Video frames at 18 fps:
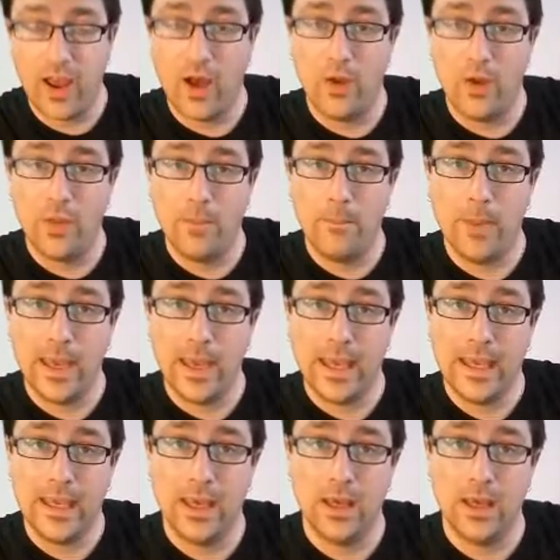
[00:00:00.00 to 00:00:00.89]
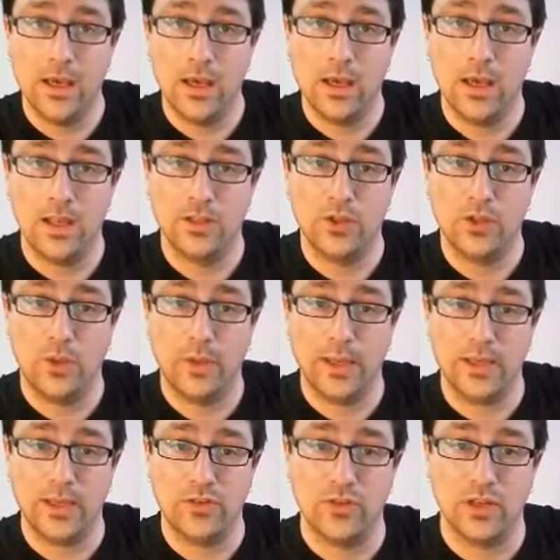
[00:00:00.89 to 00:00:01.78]
on the B and top E
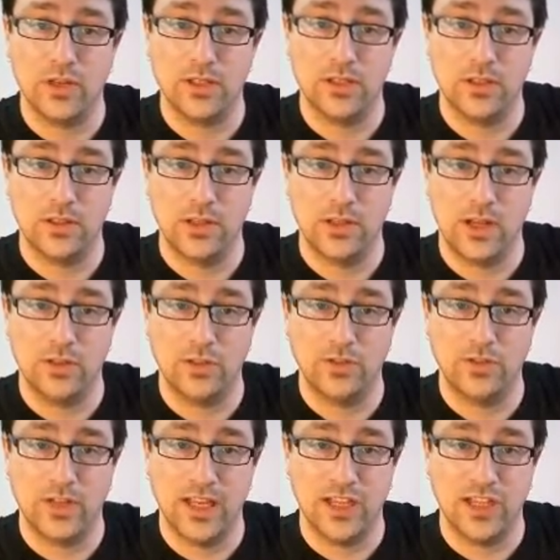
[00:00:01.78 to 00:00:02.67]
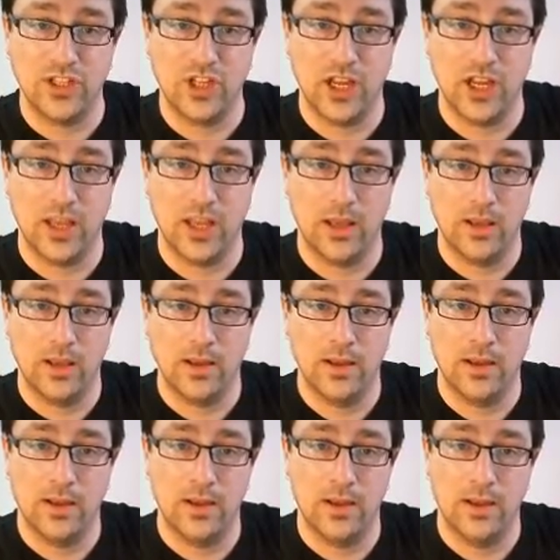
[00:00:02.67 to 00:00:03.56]
strings, the notes of D and G,
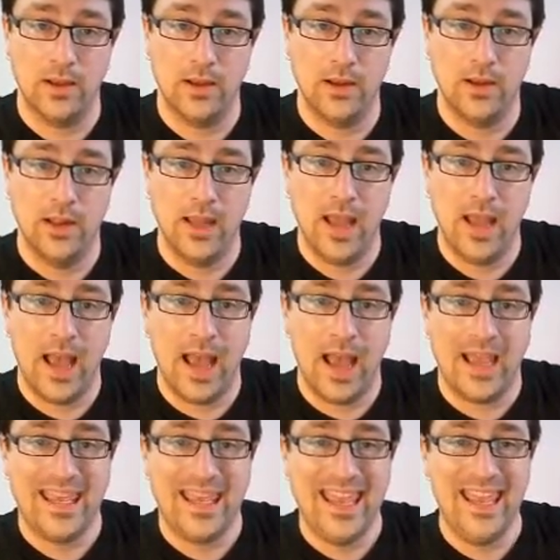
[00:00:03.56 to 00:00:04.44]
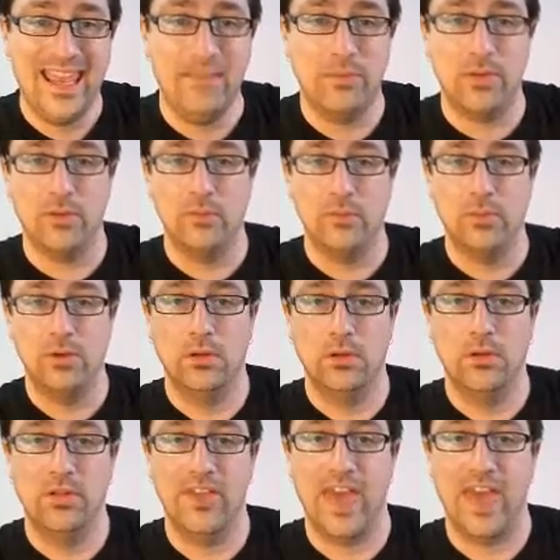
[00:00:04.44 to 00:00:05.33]
and keep them
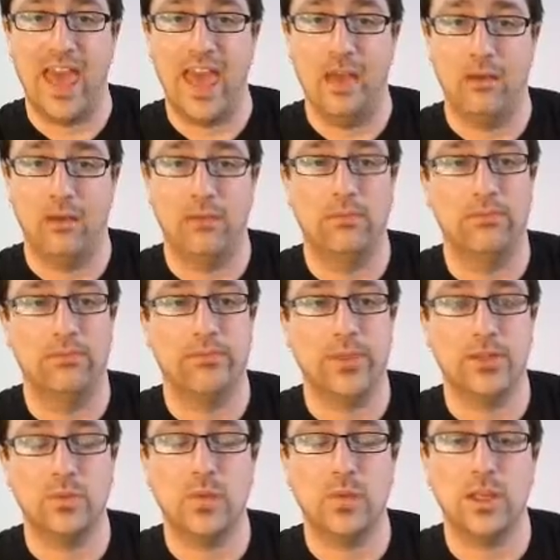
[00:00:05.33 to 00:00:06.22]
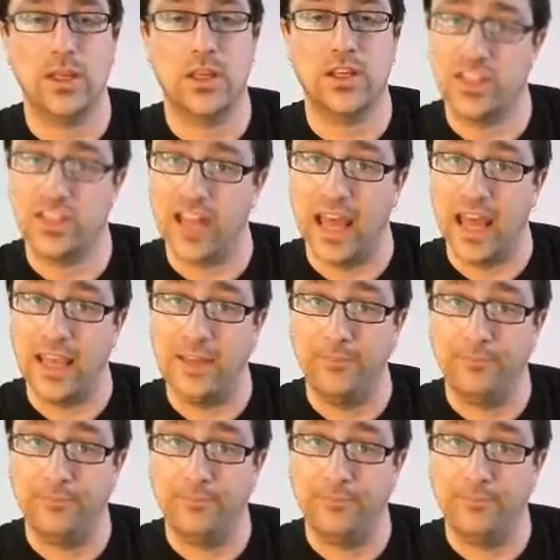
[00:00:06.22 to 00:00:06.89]
there. That's where they're going to stay.